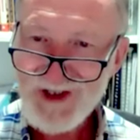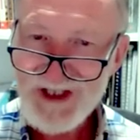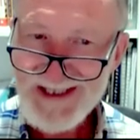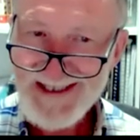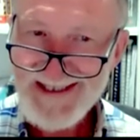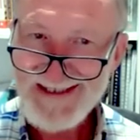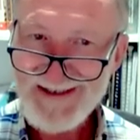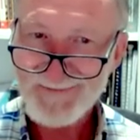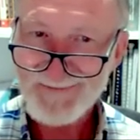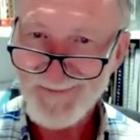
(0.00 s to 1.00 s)

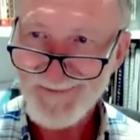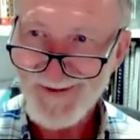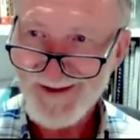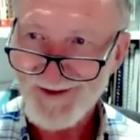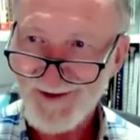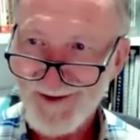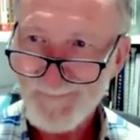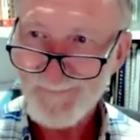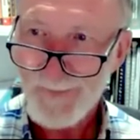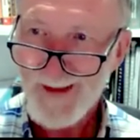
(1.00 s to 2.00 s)
chance of
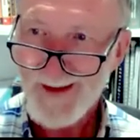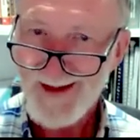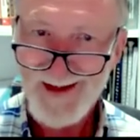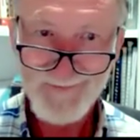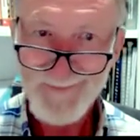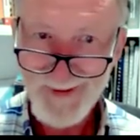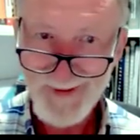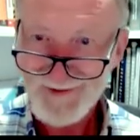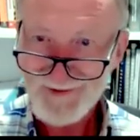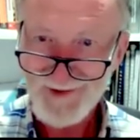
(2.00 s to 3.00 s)
infection from
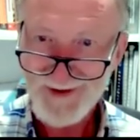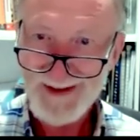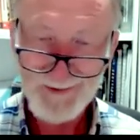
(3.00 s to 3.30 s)
pastoral